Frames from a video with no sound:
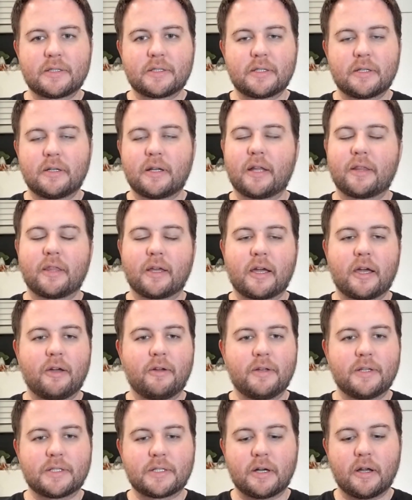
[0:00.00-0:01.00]
not the
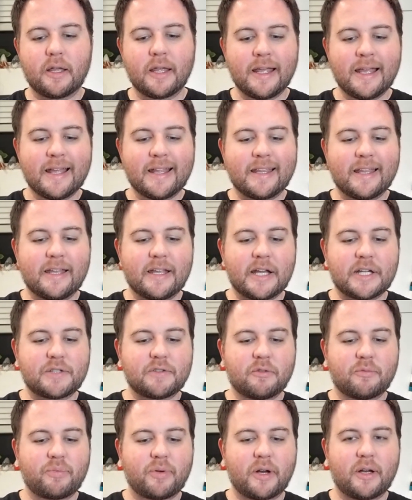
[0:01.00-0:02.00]
coyotes sorry the
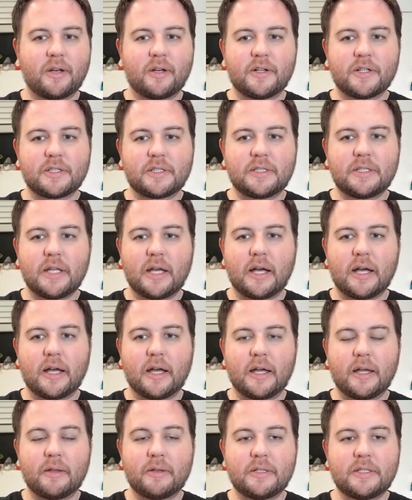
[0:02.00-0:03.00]
natural predators
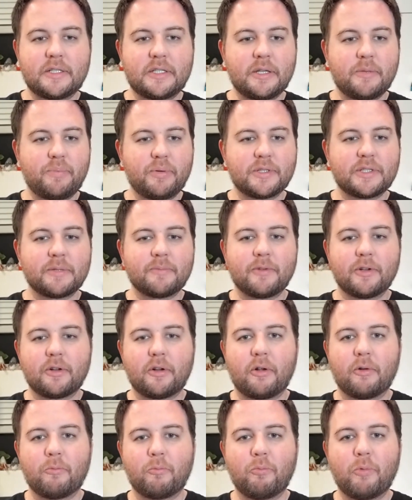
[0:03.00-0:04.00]
uh did put someone
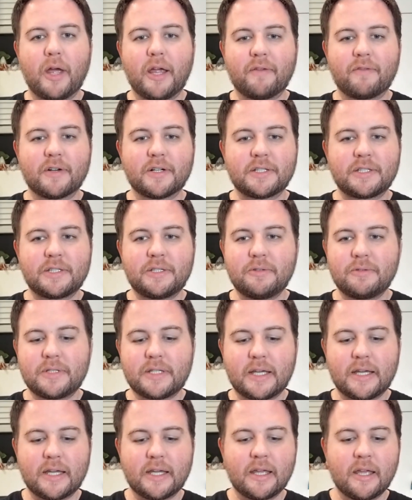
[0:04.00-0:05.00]
on waivers
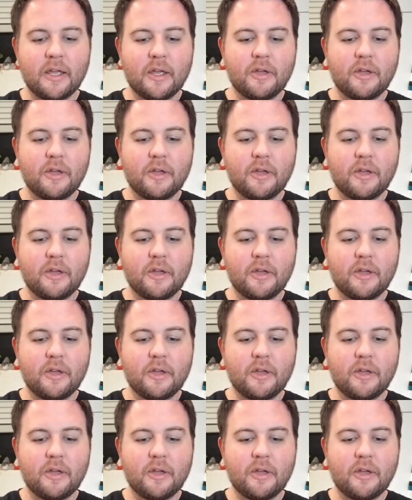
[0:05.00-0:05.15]
today